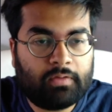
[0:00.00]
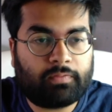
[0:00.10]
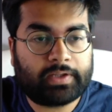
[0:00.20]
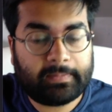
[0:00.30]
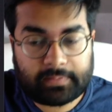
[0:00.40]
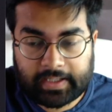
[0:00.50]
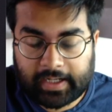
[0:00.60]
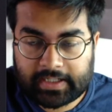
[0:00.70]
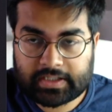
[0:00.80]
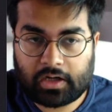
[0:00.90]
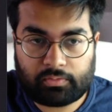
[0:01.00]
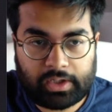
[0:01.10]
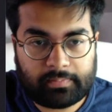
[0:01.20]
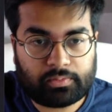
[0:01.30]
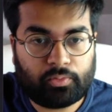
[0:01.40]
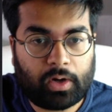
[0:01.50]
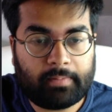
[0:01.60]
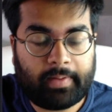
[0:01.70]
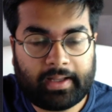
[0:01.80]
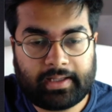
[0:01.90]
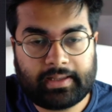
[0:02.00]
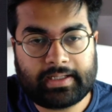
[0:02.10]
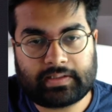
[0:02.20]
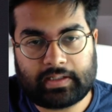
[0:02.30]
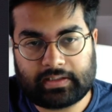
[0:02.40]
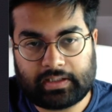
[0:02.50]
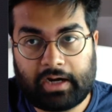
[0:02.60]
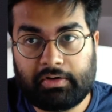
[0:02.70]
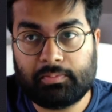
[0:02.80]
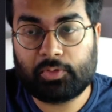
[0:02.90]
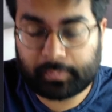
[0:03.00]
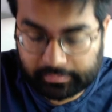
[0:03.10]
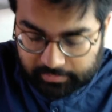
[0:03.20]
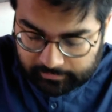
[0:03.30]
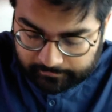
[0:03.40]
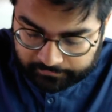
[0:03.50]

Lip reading: for them, things really blew up, and then they started hiring more people.